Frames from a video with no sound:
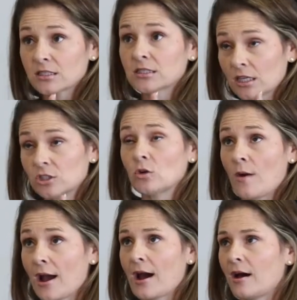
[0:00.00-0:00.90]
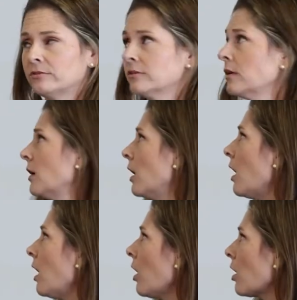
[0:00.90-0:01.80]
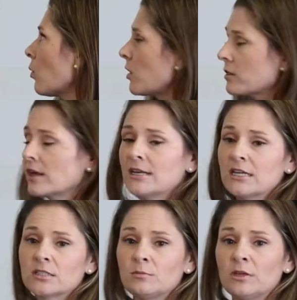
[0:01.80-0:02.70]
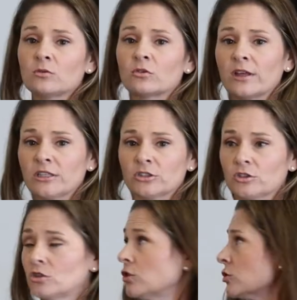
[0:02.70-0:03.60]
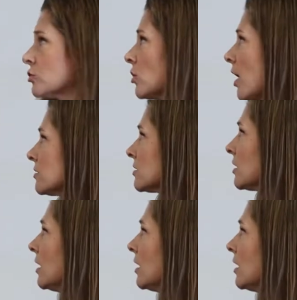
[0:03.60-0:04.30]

that you have are where they need to be in relation to your trust.